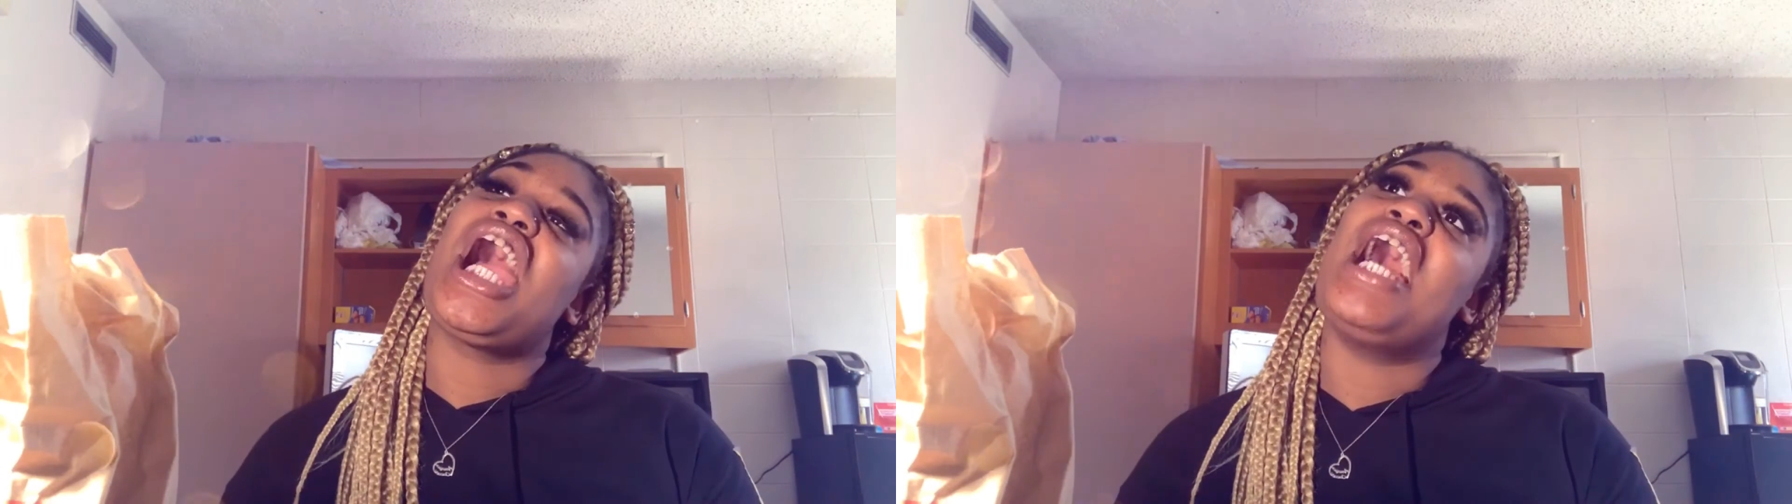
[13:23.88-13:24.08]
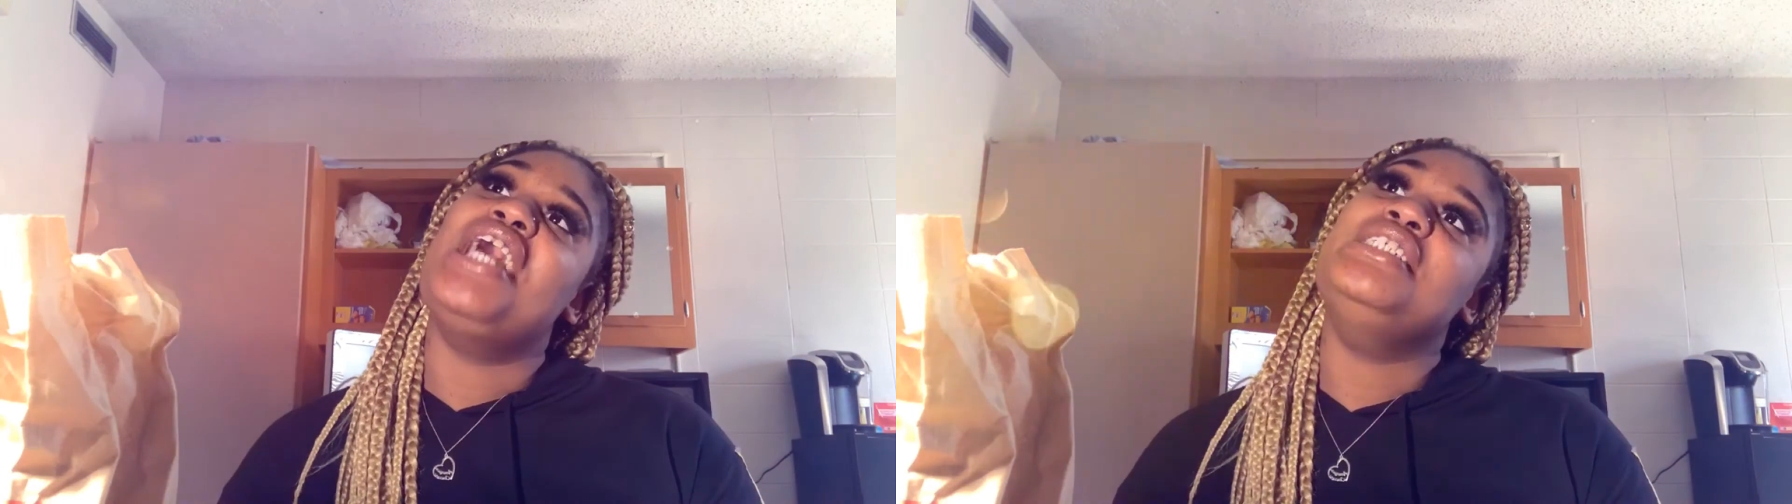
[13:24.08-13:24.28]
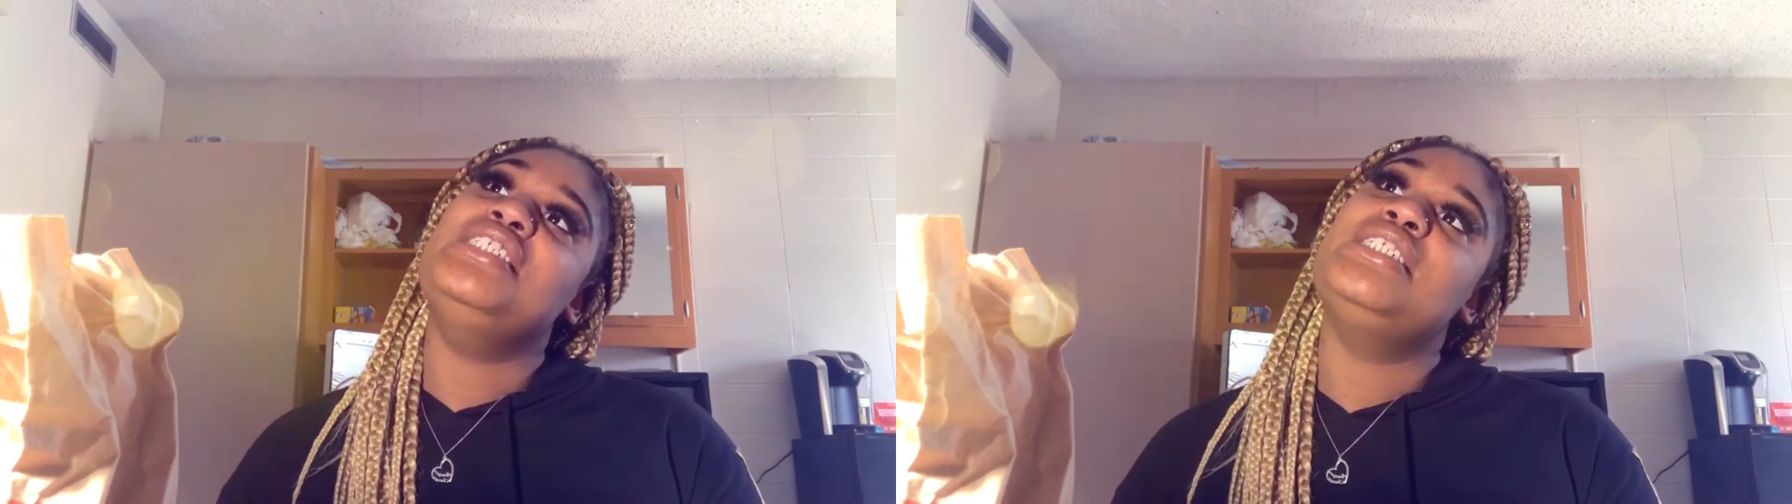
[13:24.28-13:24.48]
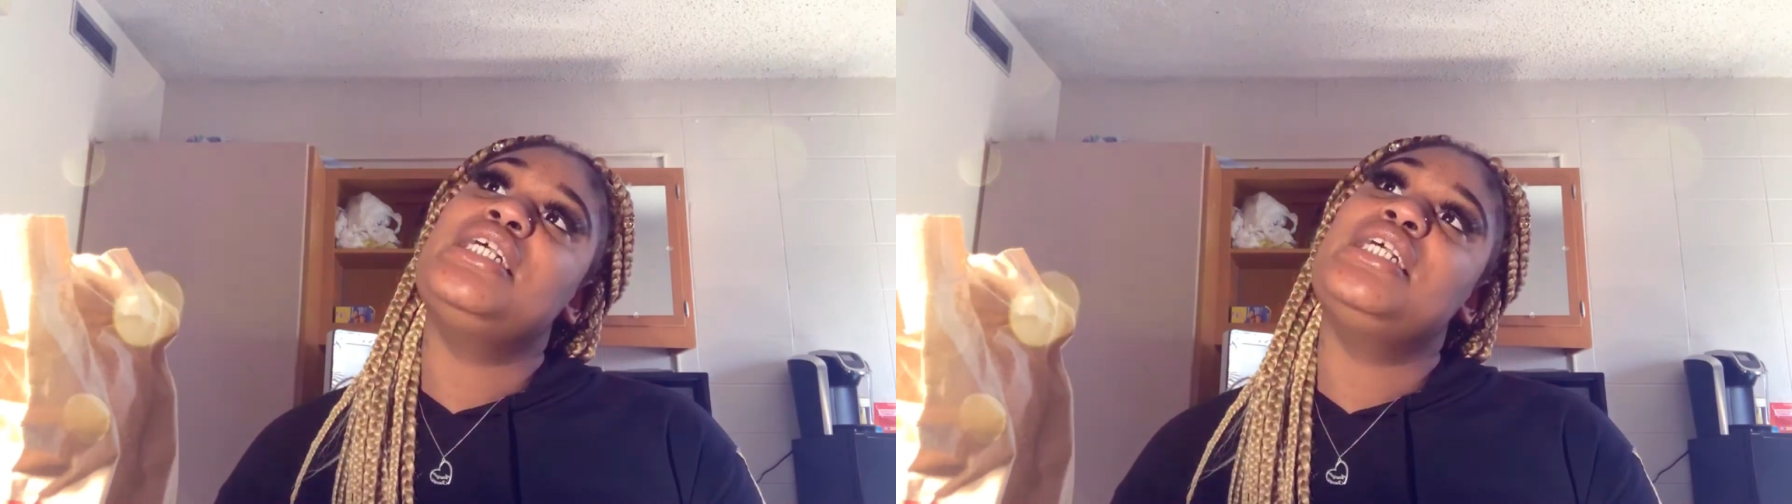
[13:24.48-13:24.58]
I ended